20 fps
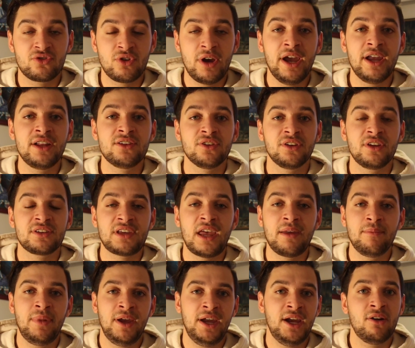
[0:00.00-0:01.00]
trades on the
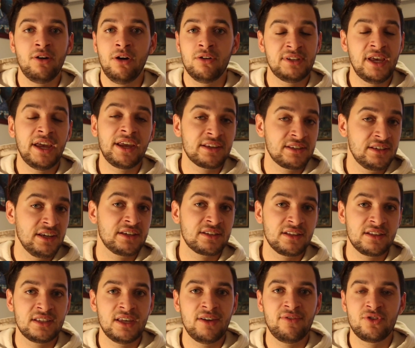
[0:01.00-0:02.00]
same pair, I'll take
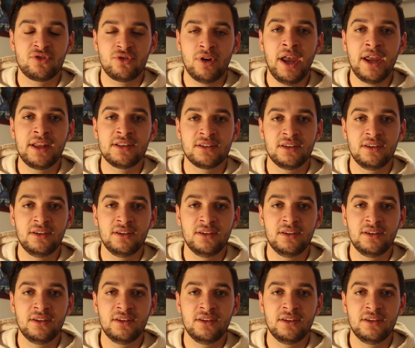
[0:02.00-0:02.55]
6 and 7 trades.